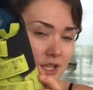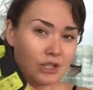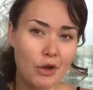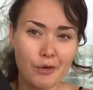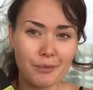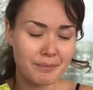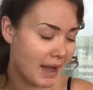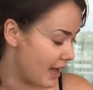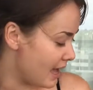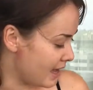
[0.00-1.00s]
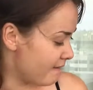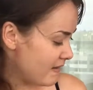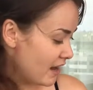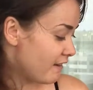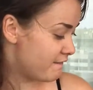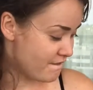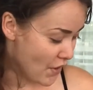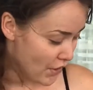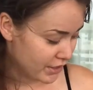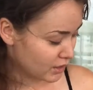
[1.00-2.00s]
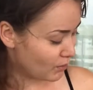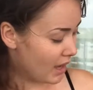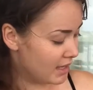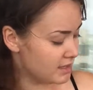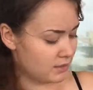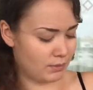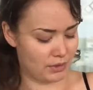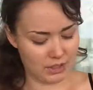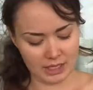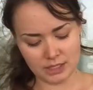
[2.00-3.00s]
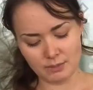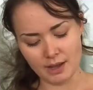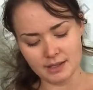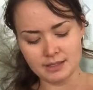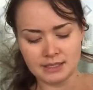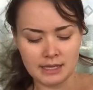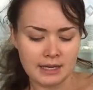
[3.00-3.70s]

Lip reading: So my very first ones were these ones.